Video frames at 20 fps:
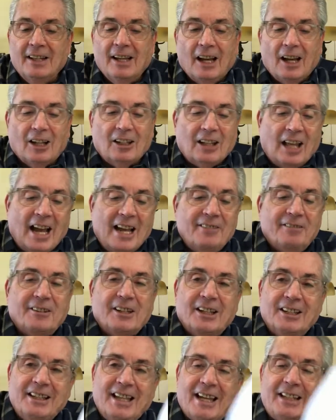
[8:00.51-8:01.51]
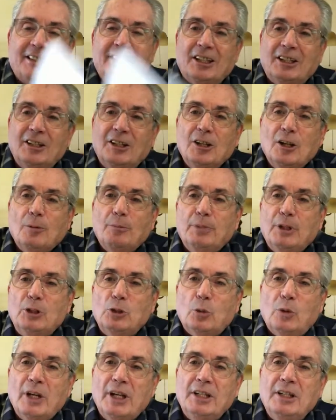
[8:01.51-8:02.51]
a life connected
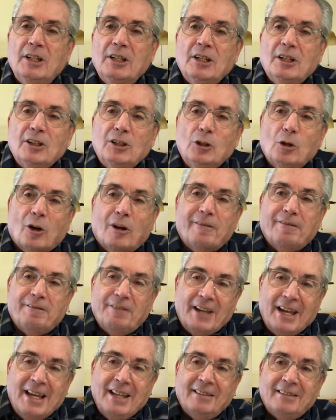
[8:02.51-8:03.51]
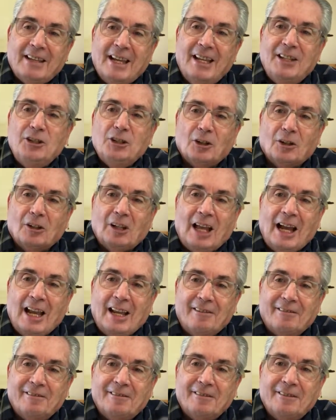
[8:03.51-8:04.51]
between your faith and your
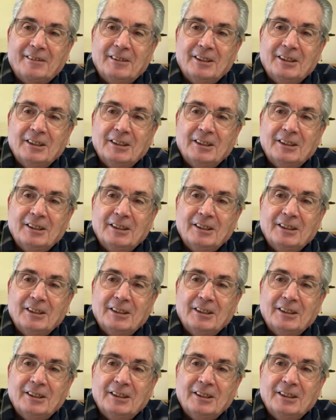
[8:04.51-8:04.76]
life.